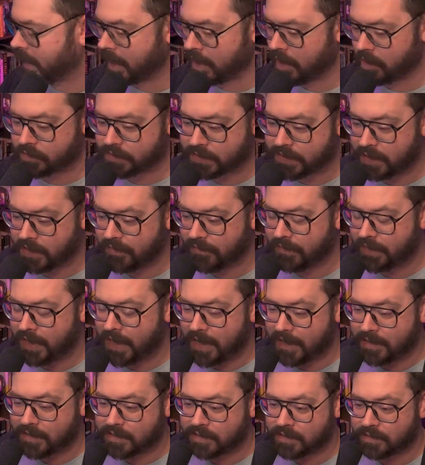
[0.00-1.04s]
Outside of
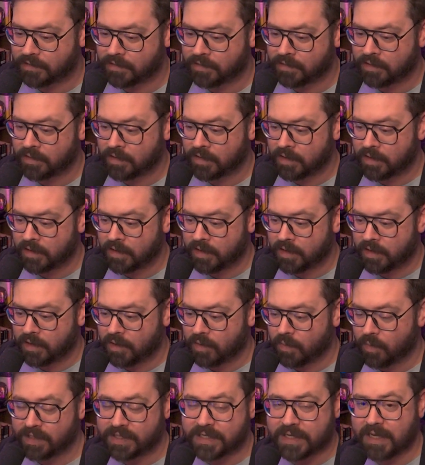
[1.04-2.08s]
that,
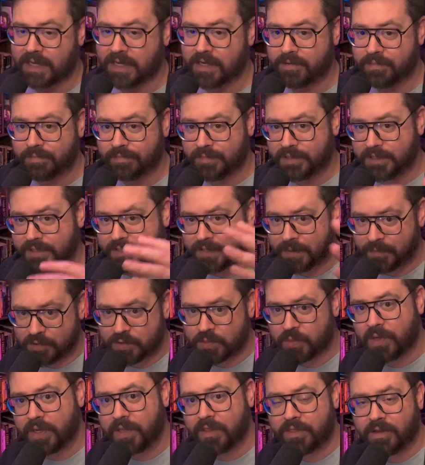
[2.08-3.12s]
once again, December
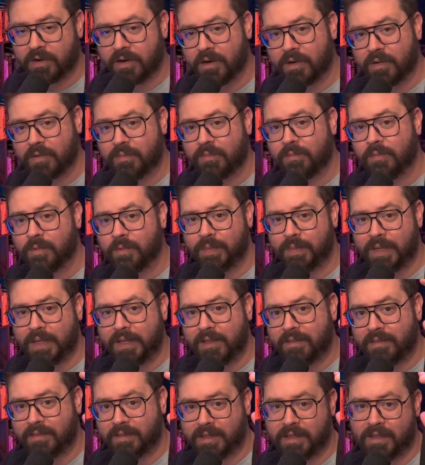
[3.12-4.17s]
23rd
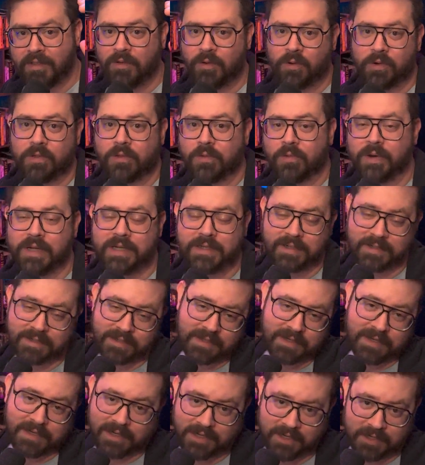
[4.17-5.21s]
be the Lord of the Rings
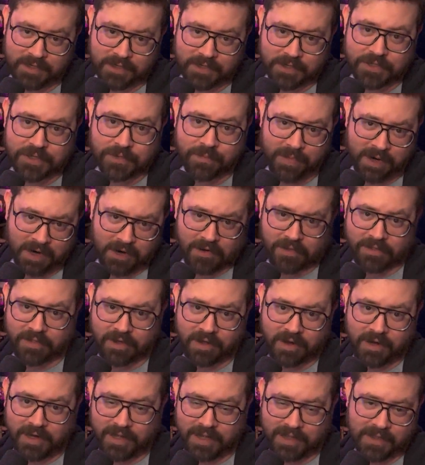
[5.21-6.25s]
Extended Edition
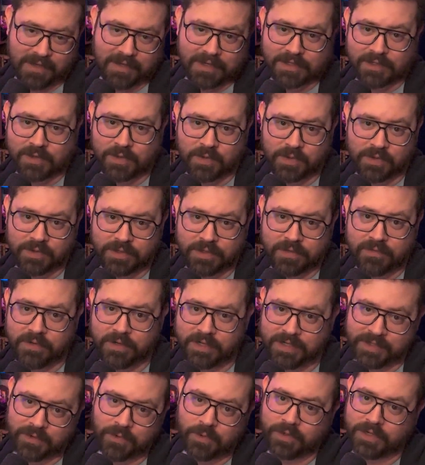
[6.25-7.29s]
Marathon in the Discord server,
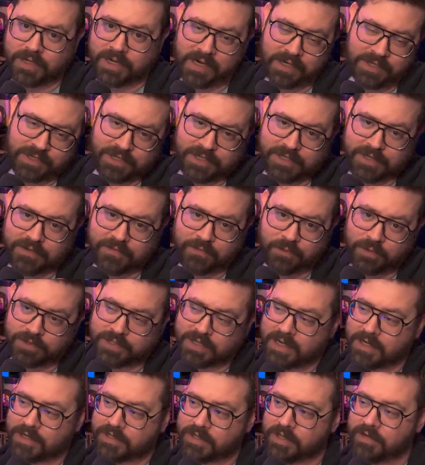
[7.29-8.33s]

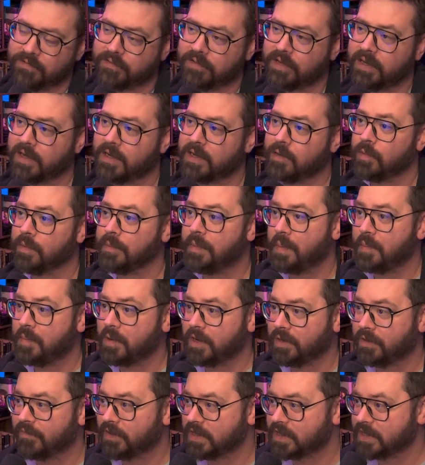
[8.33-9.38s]
discord.gg/Danfinity. Remember
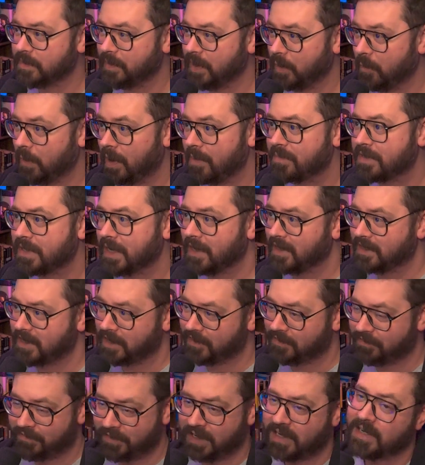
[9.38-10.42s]
to visit my website,
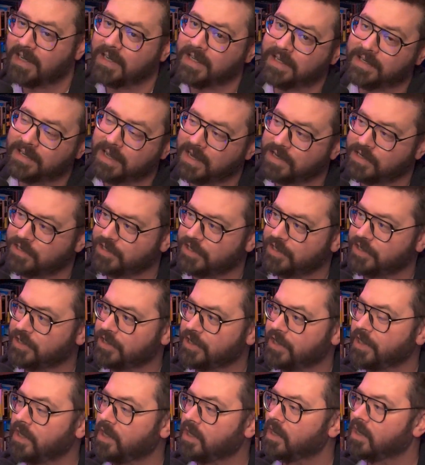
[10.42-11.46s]

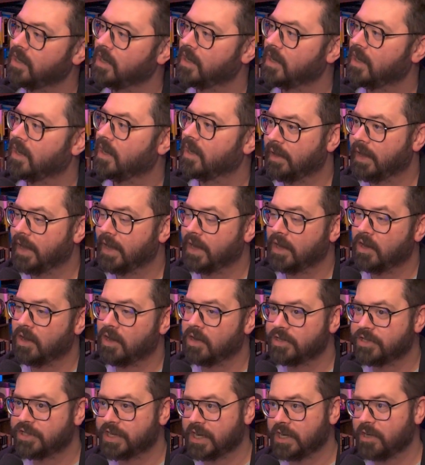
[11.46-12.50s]
danfinity.gg. And
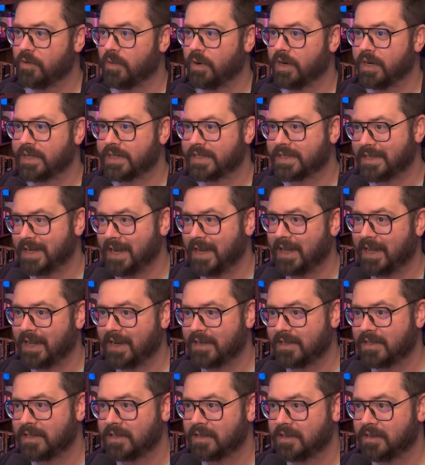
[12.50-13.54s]
on January
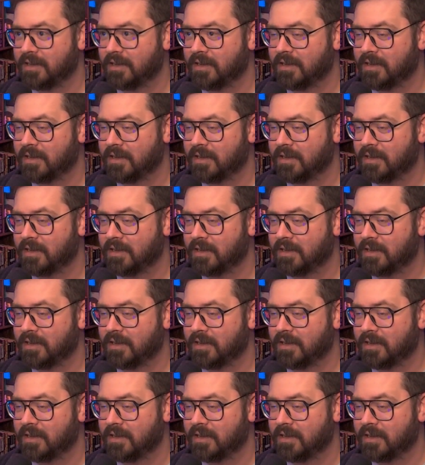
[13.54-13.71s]
2nd,